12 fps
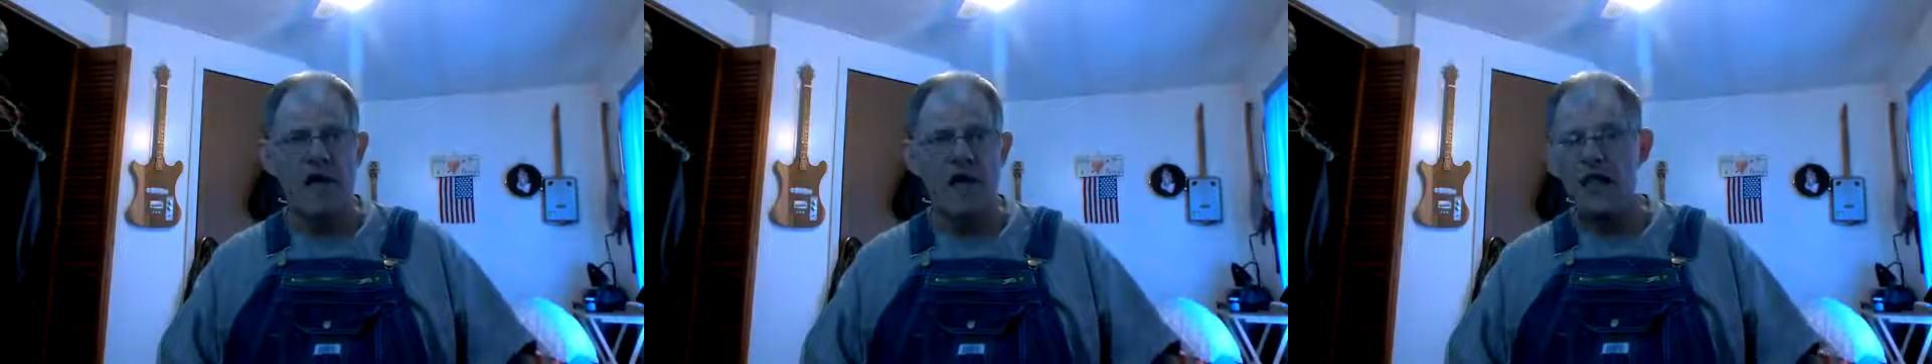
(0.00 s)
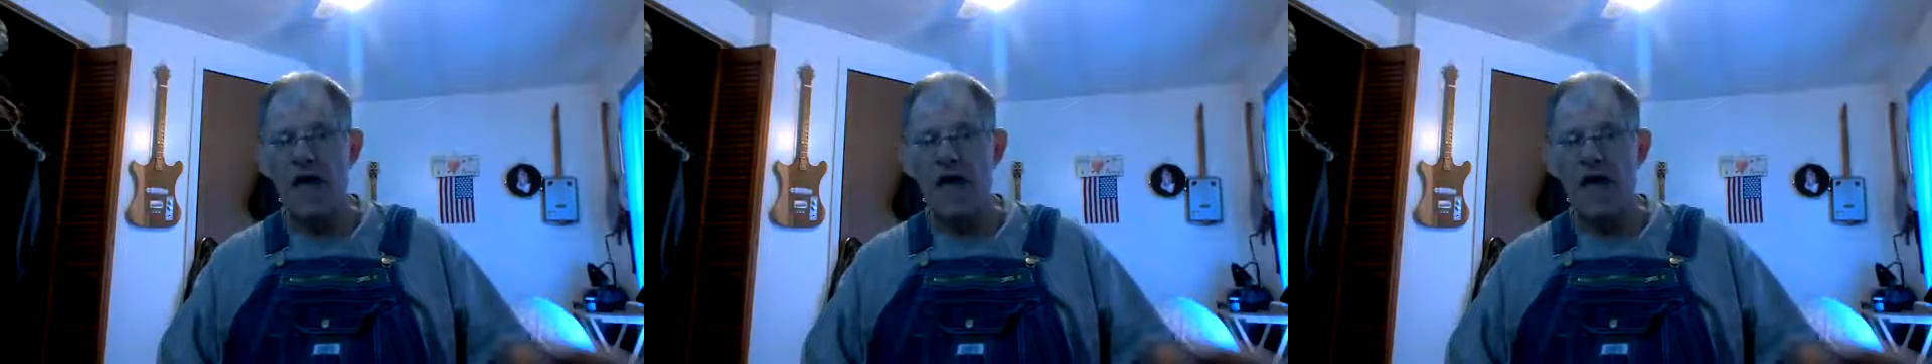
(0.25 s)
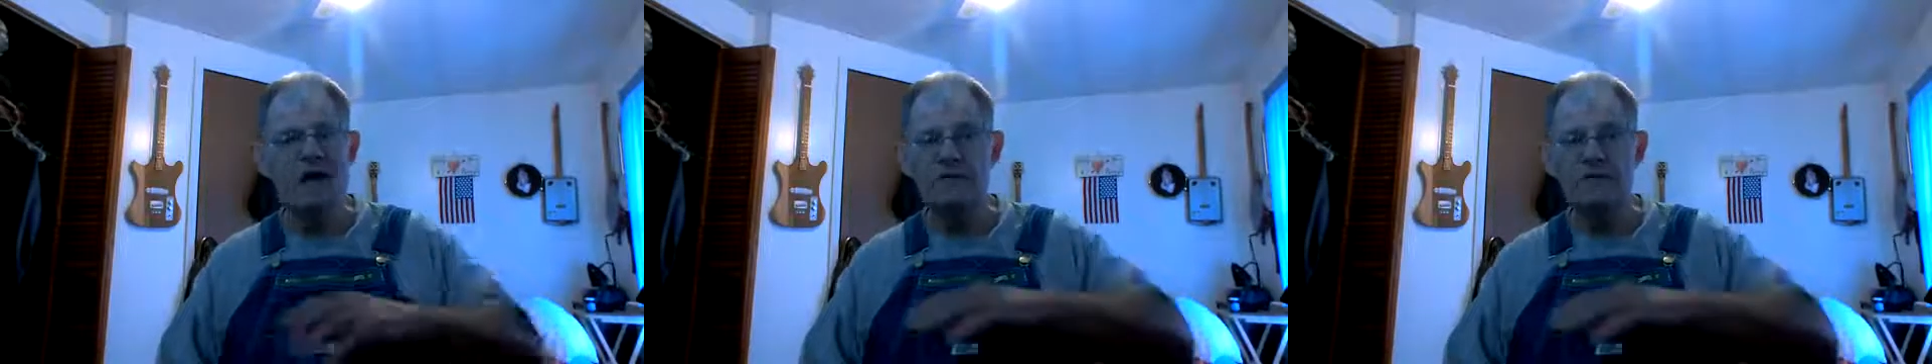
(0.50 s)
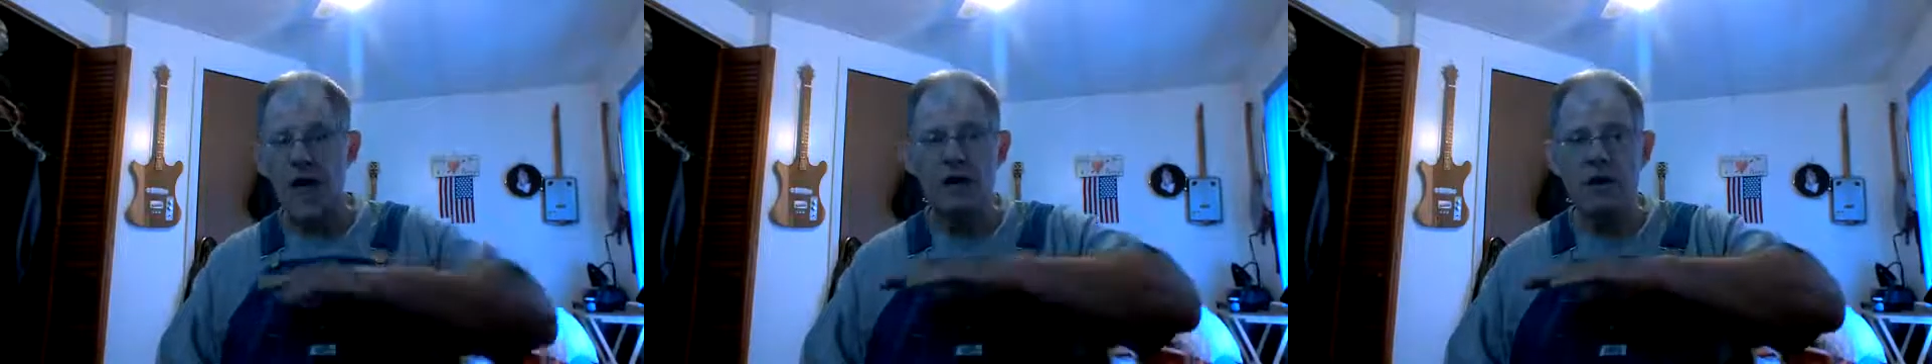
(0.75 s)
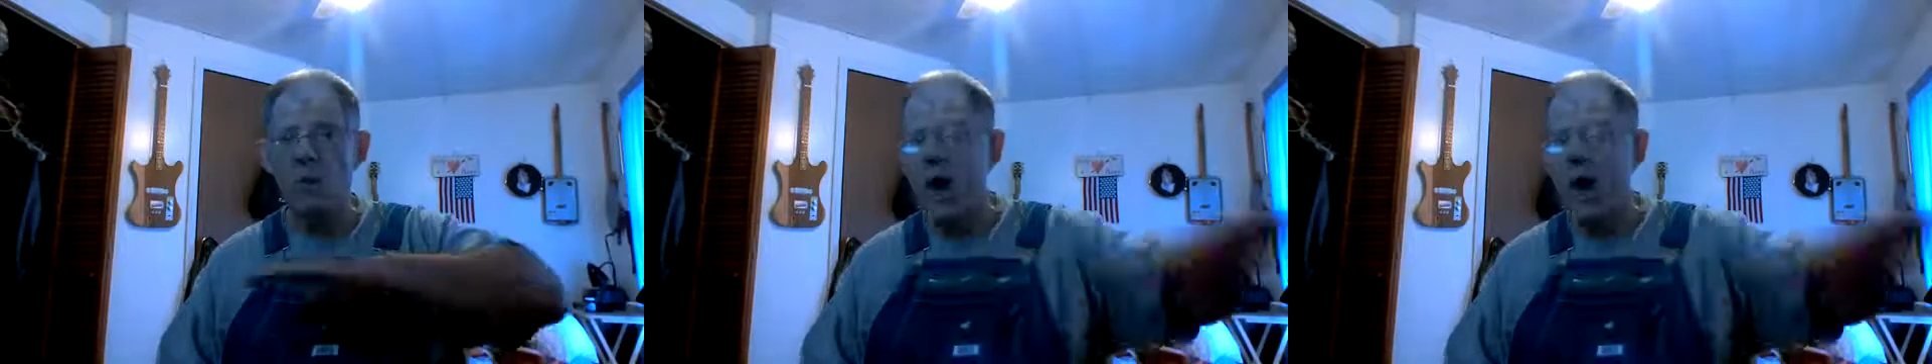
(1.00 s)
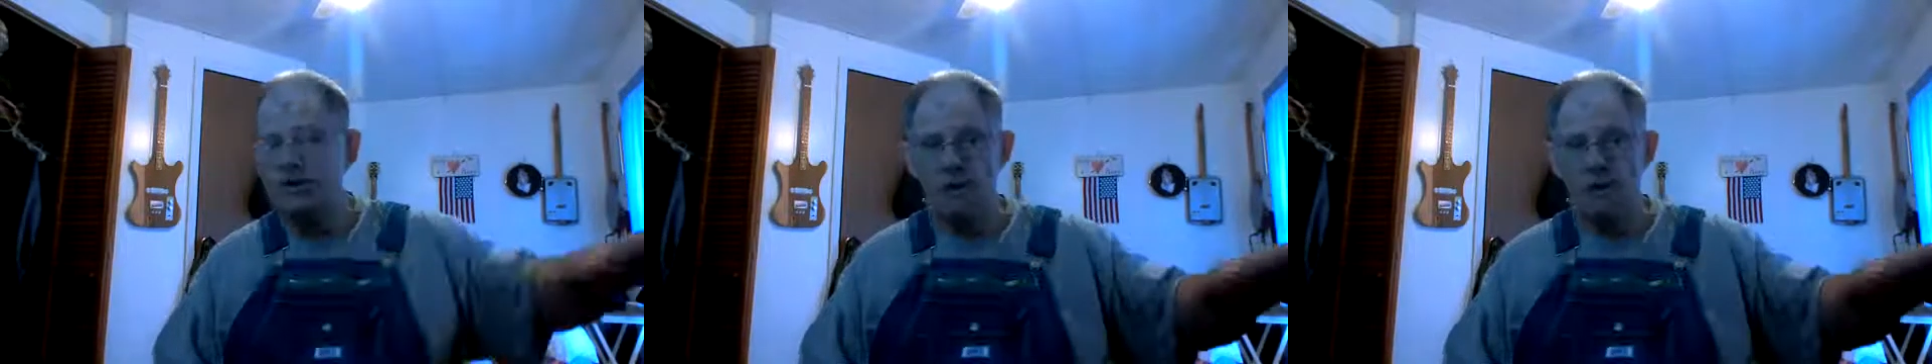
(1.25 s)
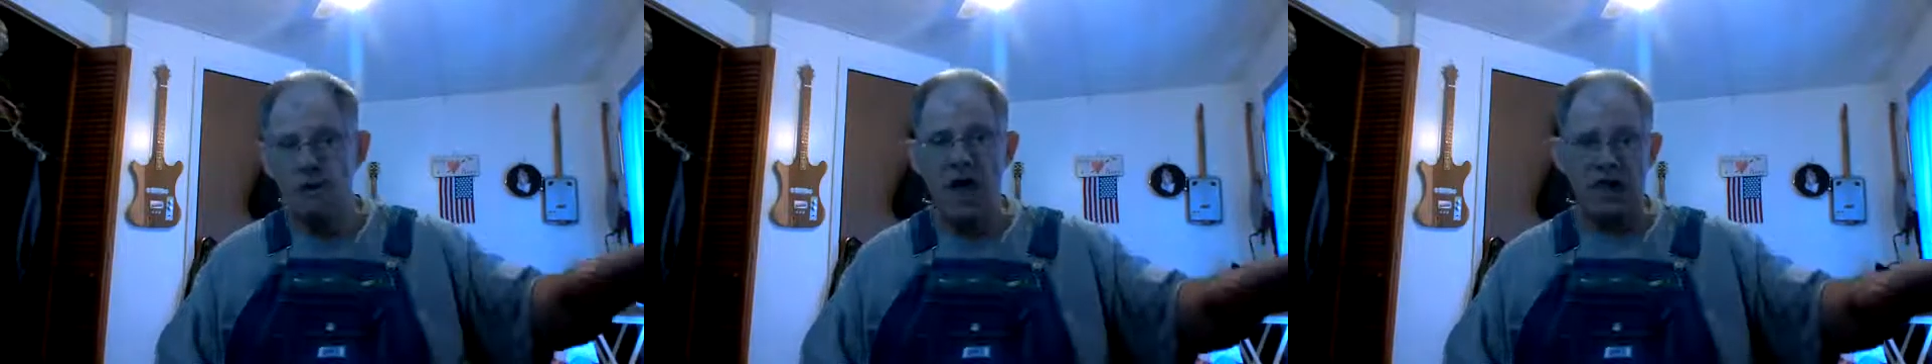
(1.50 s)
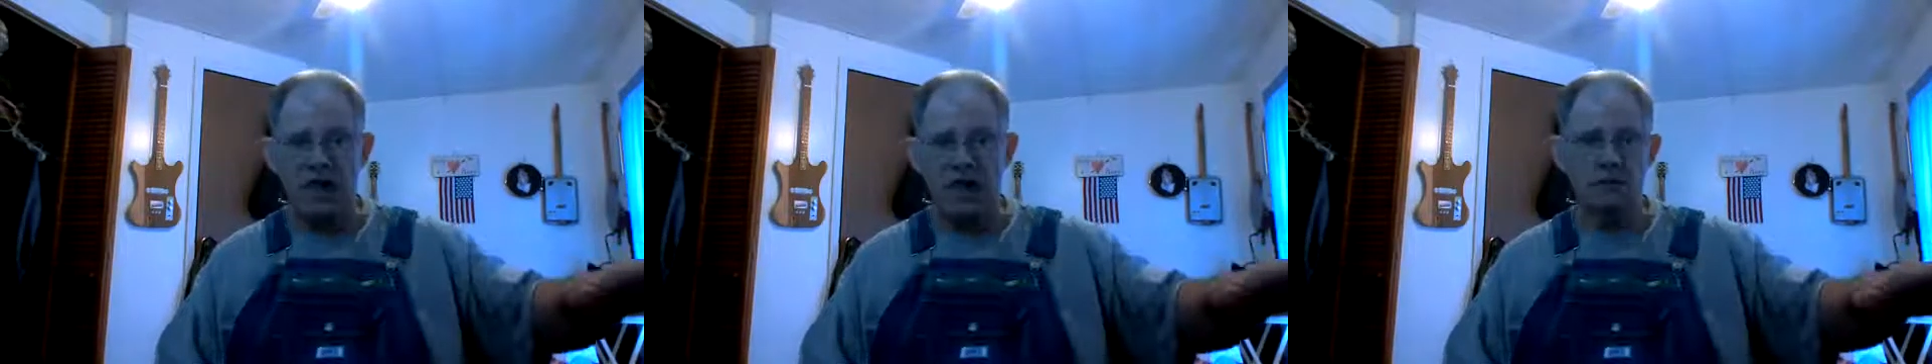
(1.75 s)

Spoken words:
That means I don't want your money.